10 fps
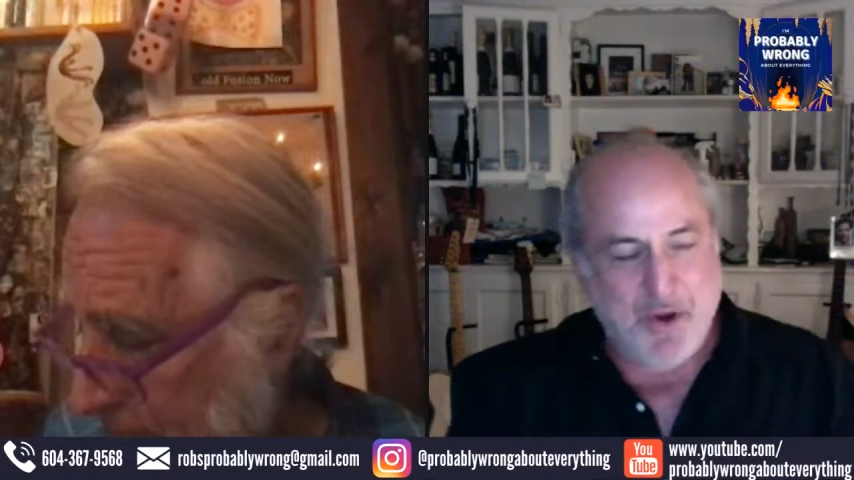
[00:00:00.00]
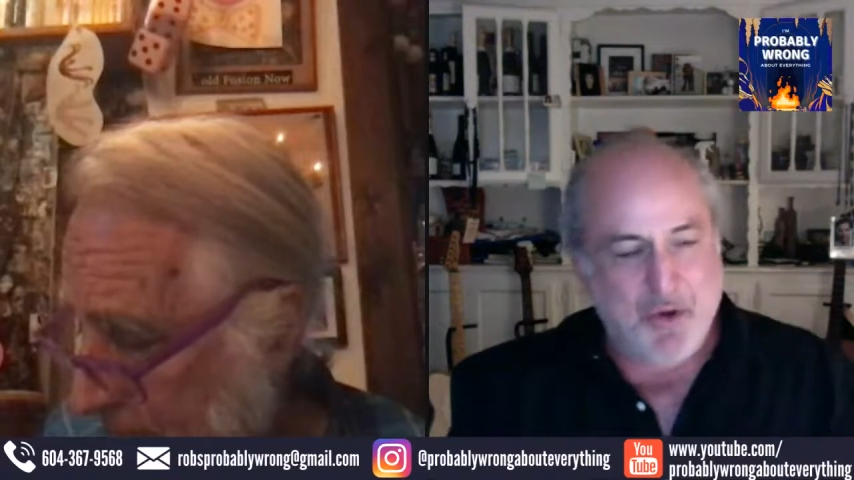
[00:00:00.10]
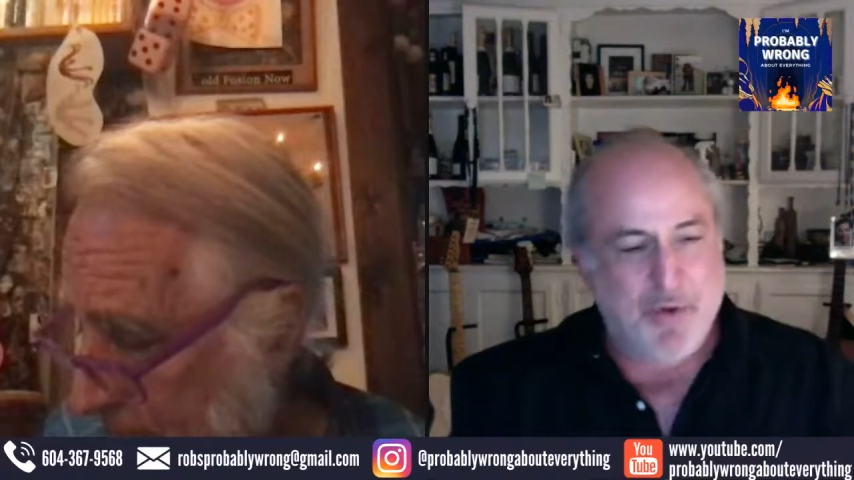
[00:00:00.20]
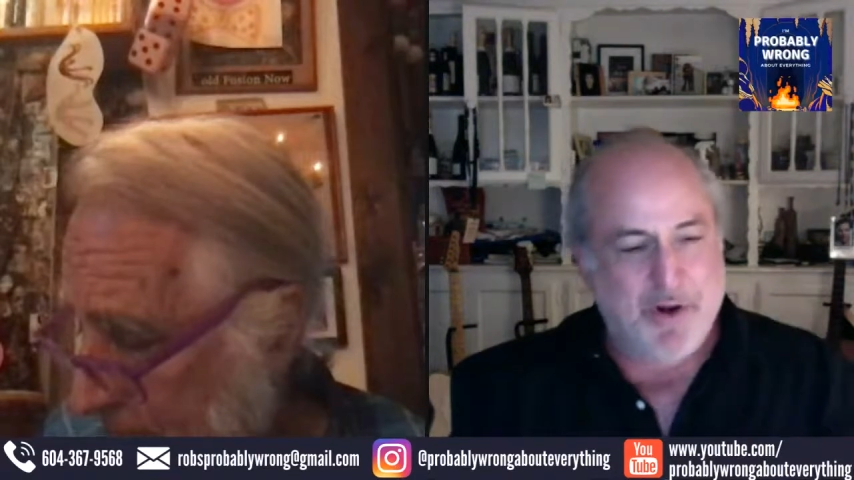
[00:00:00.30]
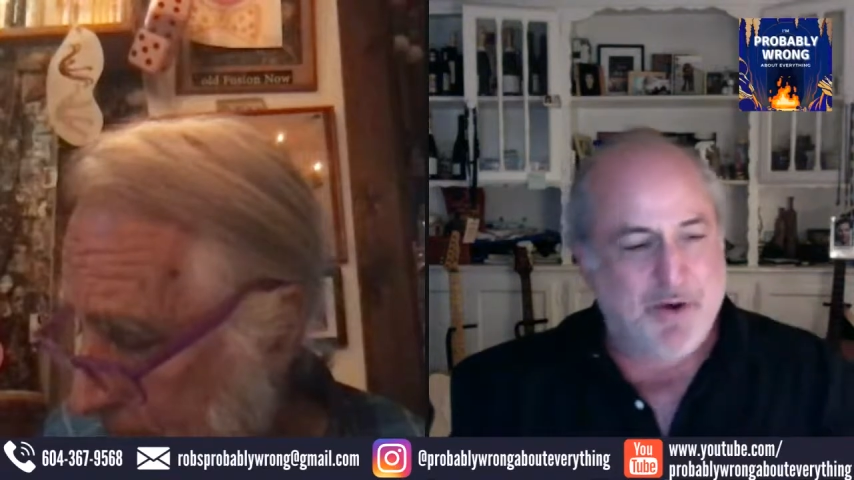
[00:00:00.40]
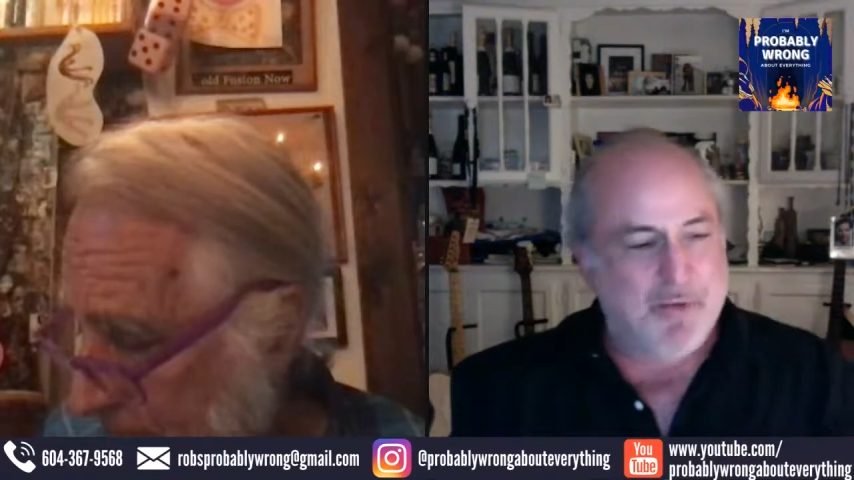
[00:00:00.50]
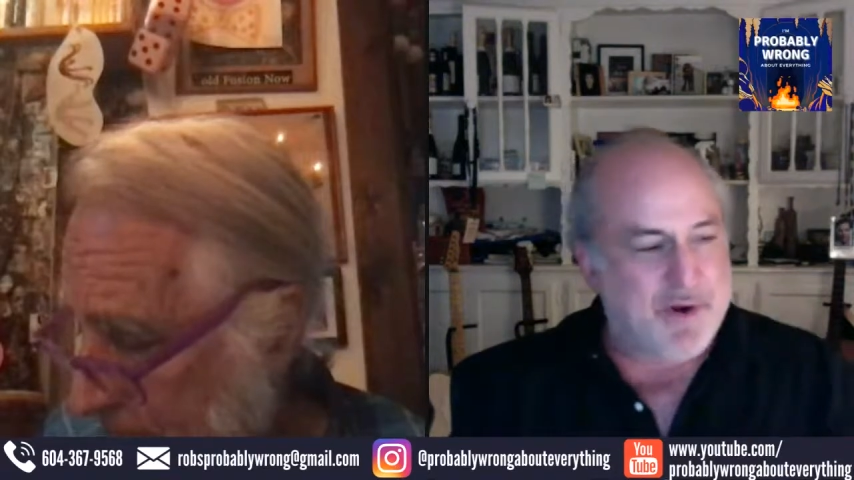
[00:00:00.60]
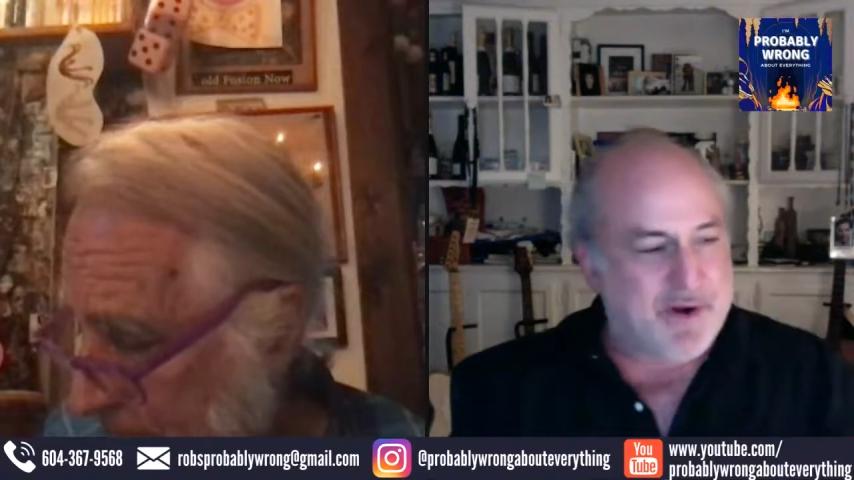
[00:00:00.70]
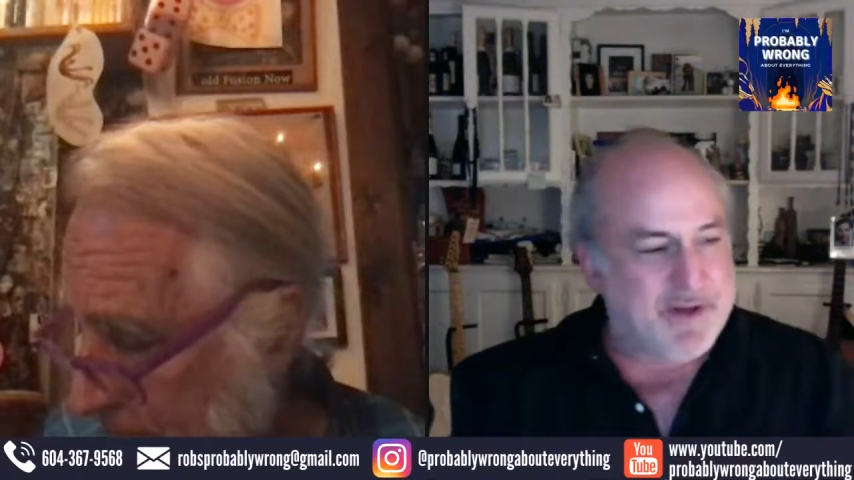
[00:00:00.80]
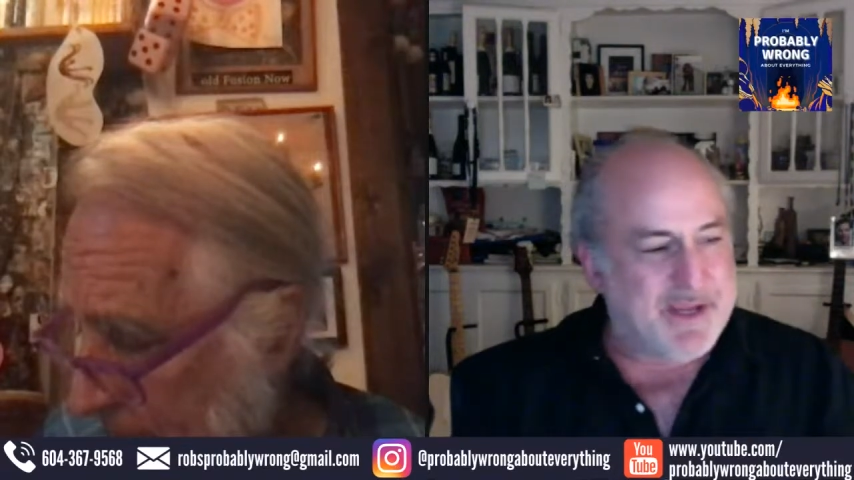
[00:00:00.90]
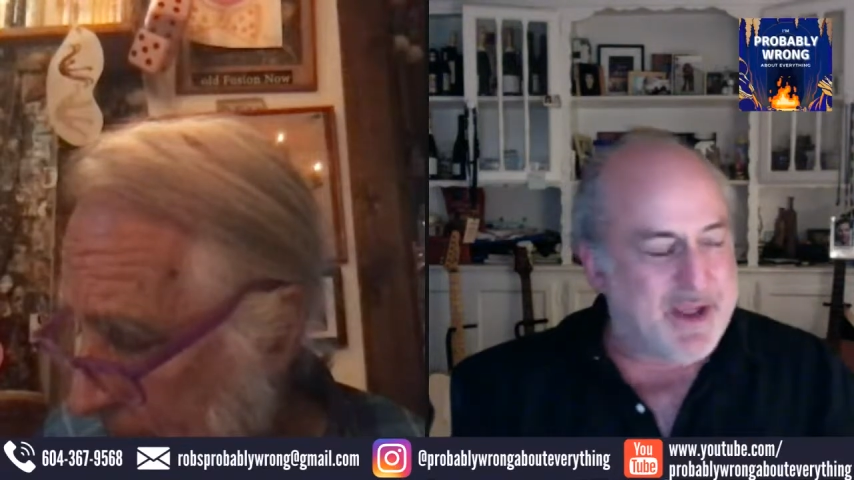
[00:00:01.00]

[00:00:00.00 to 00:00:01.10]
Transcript: we're we're